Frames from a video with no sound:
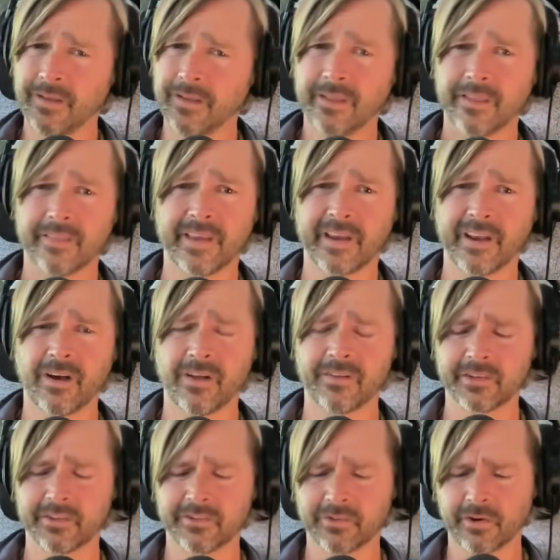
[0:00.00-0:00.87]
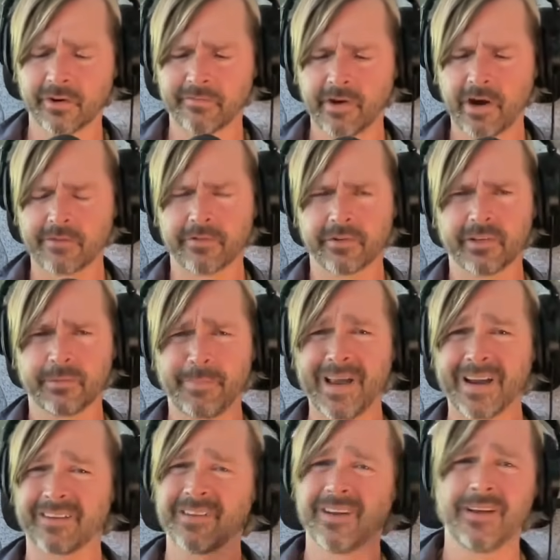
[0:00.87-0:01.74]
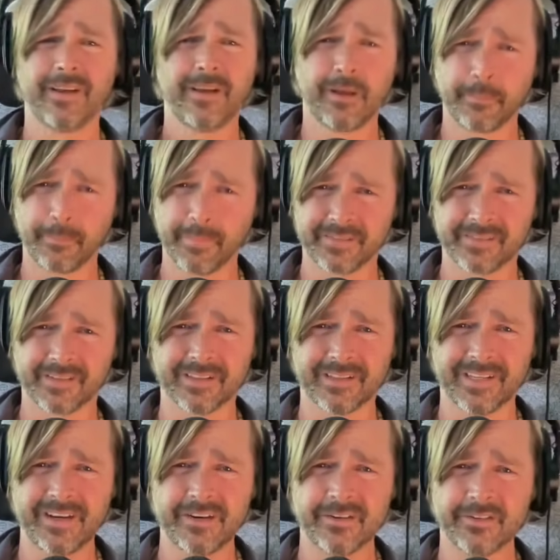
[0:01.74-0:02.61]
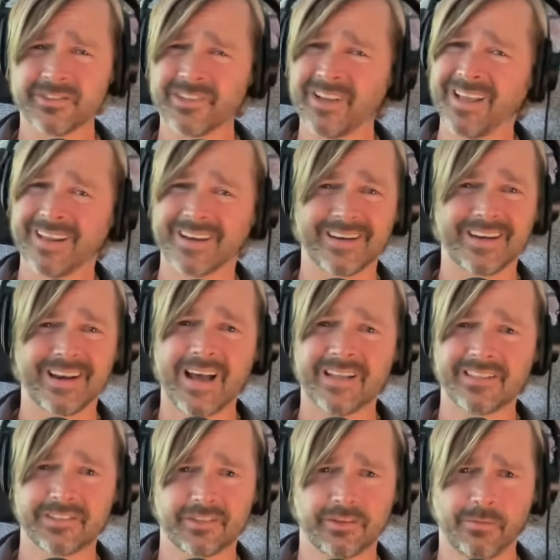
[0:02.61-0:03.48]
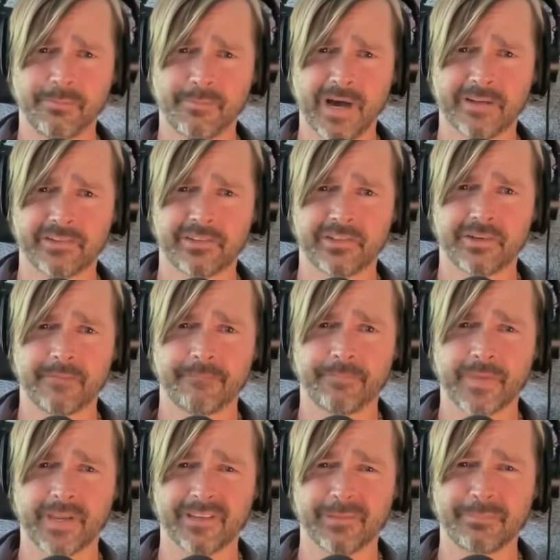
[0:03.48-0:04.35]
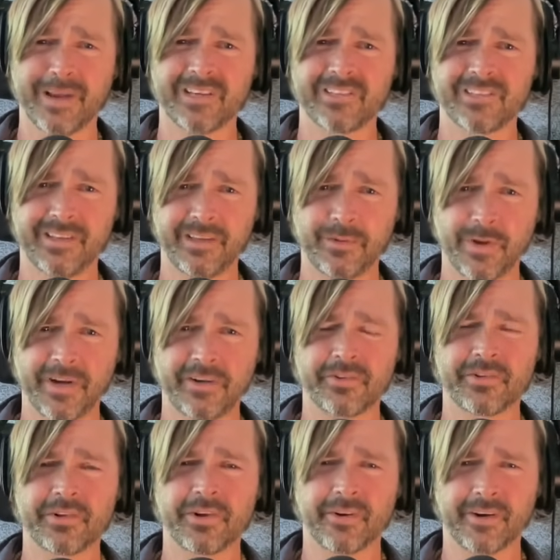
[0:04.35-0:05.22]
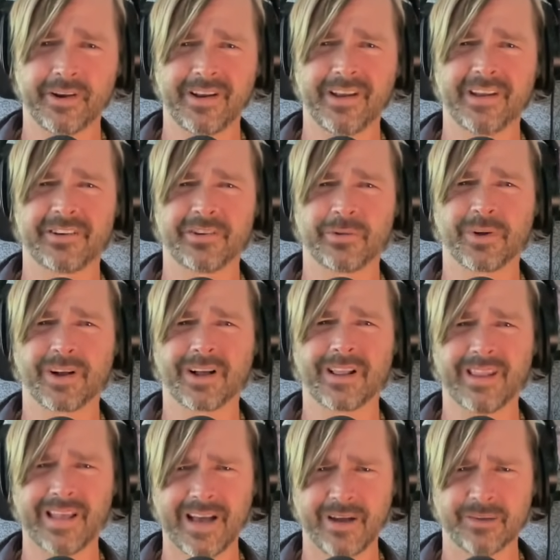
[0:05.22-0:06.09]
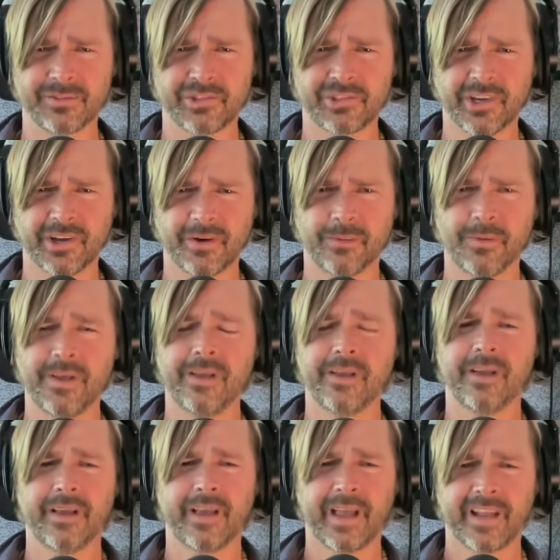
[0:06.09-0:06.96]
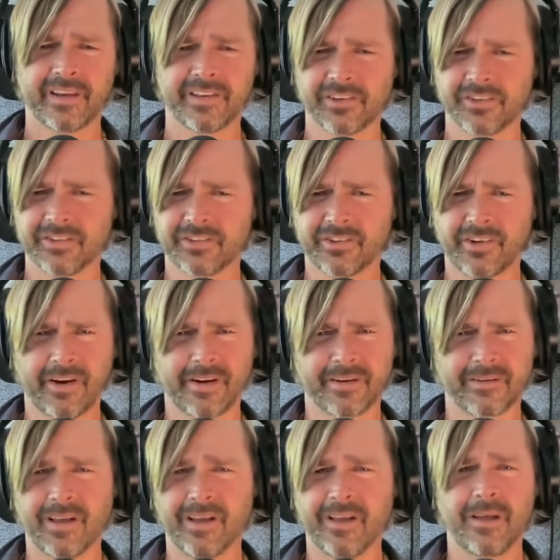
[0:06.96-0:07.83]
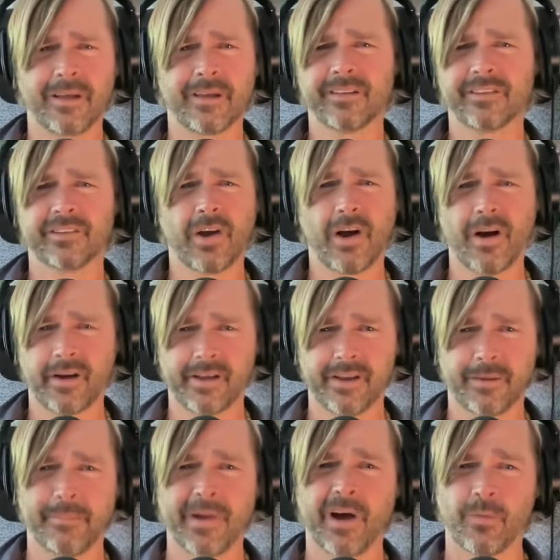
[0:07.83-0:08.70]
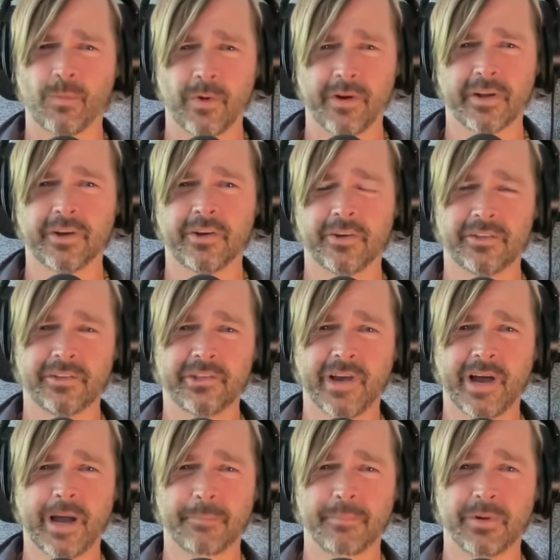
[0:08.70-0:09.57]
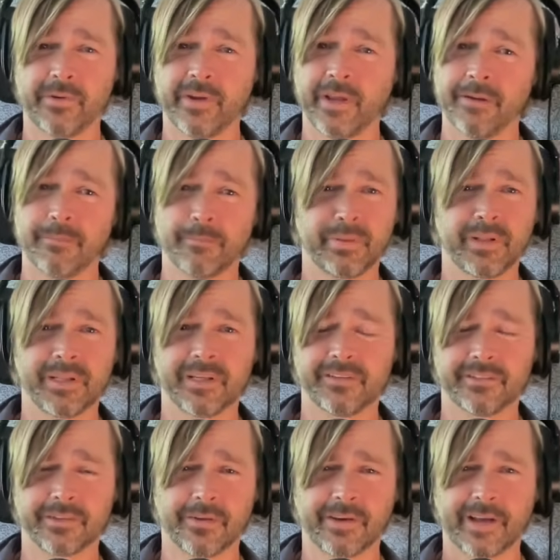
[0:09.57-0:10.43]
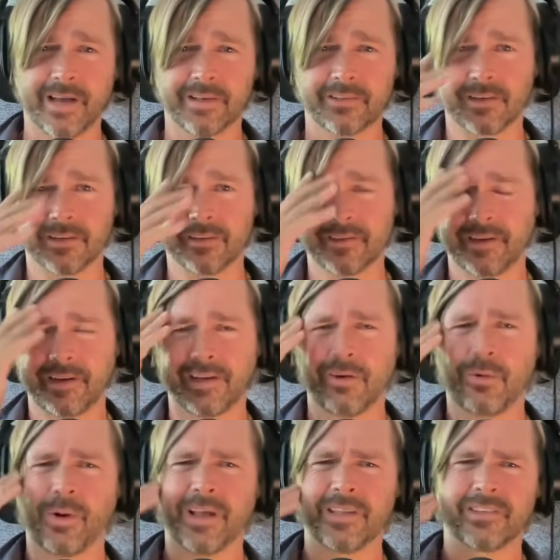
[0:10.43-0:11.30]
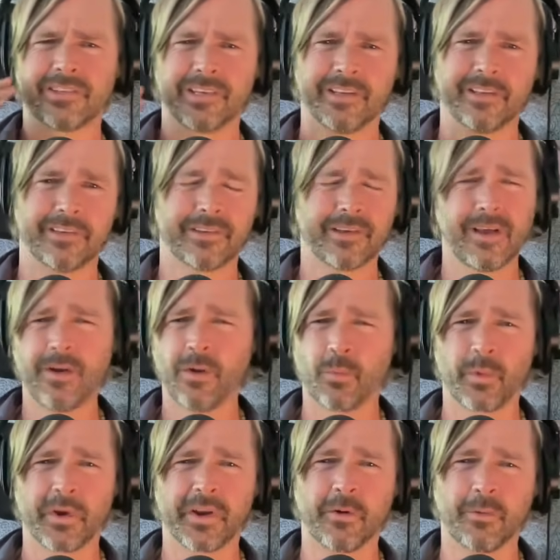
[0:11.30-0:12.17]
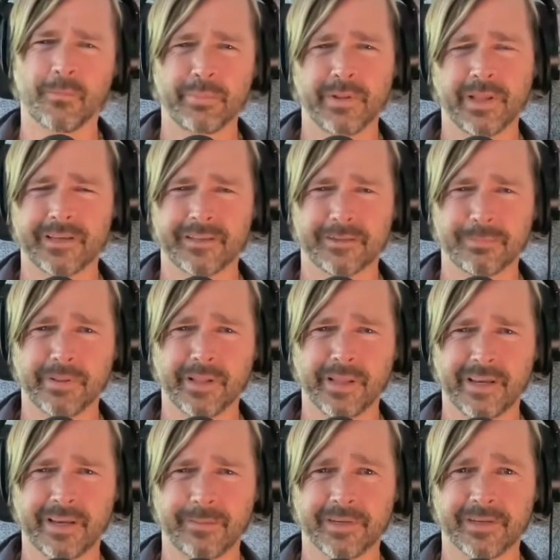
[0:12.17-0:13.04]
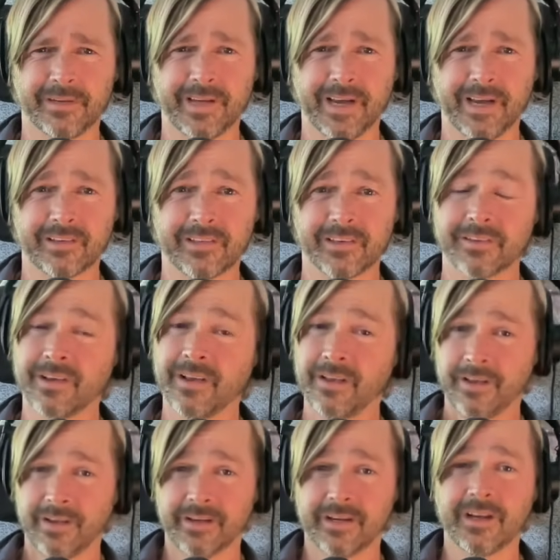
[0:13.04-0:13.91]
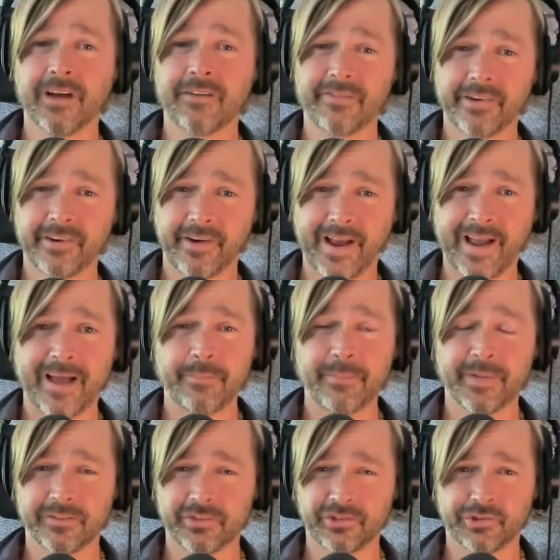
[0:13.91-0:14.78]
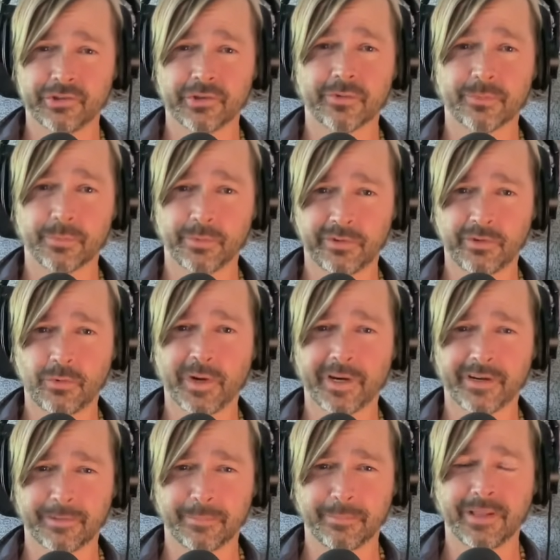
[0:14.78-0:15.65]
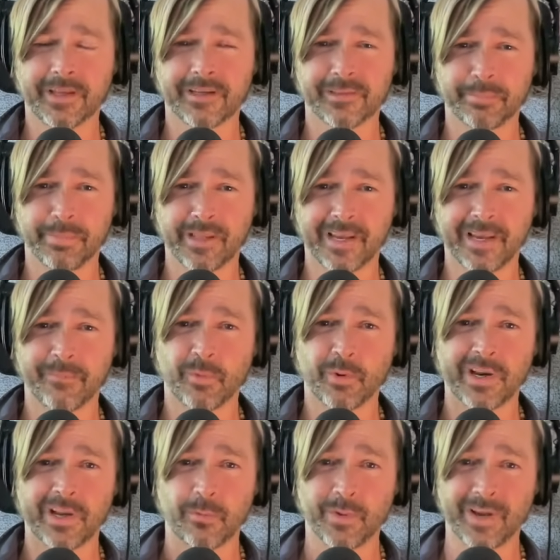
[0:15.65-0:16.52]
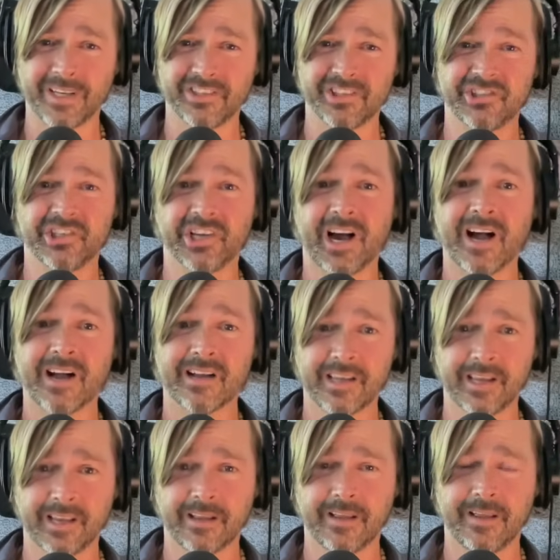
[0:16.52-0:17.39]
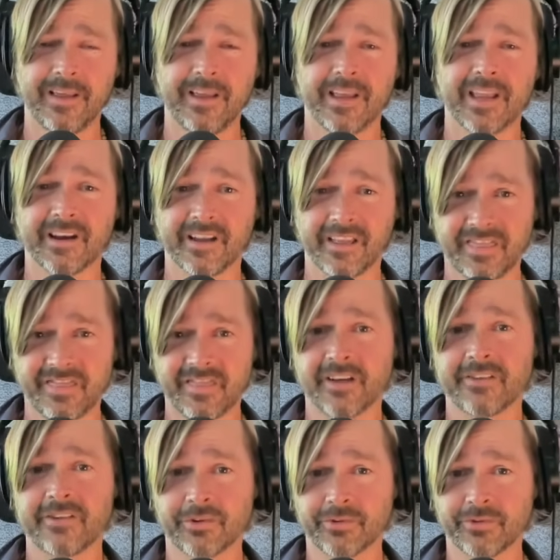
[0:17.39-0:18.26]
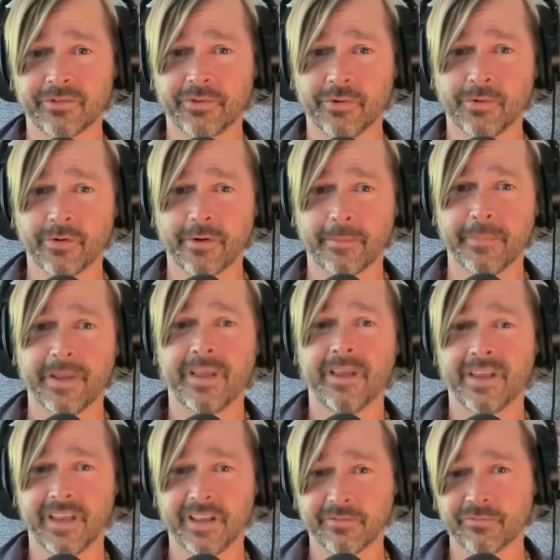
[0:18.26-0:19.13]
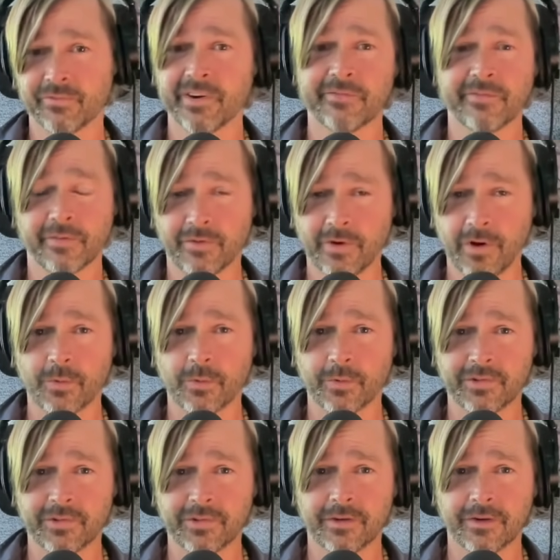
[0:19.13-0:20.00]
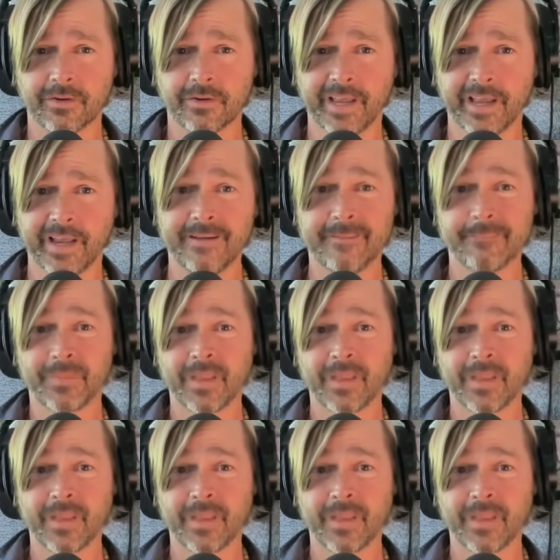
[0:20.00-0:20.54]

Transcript: They all deserve our respect. But the leaders, not so much, especially when you turn it into a clown show and you start talking about what a good job you did and please don't ask us any questions. We don't place blame in Texas. Governor Abbott sure was quick to place blame when he went jogging in a thunderstorm in River Oaks, okay?